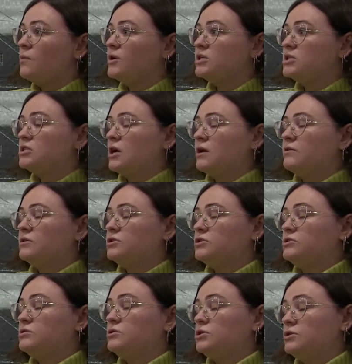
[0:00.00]
which Tara
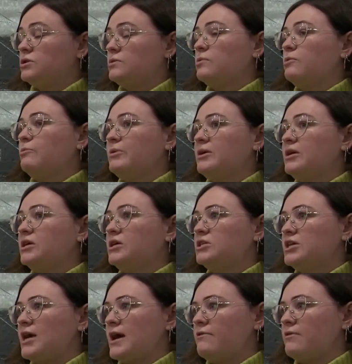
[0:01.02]
Judah will be
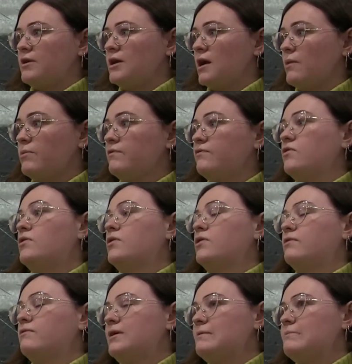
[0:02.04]
chairing. And we've got
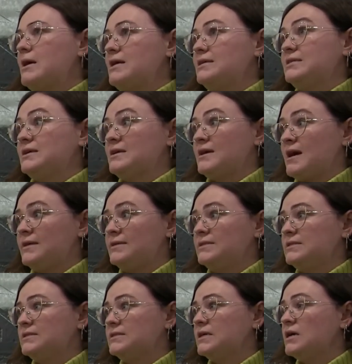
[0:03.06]
three amazing
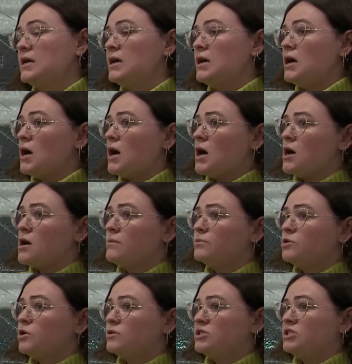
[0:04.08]
guests,
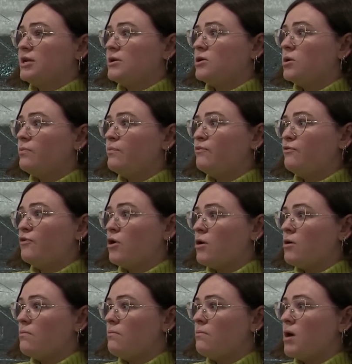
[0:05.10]
Dr. Shelley Cobb
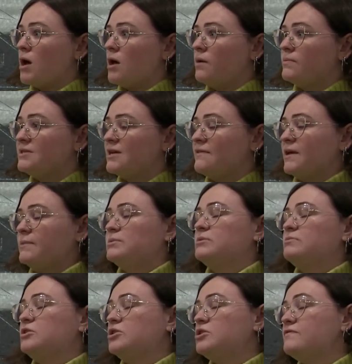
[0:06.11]
from
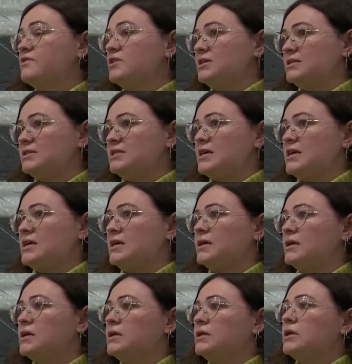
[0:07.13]
Southampton
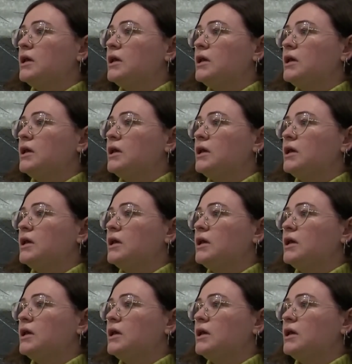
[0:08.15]
University,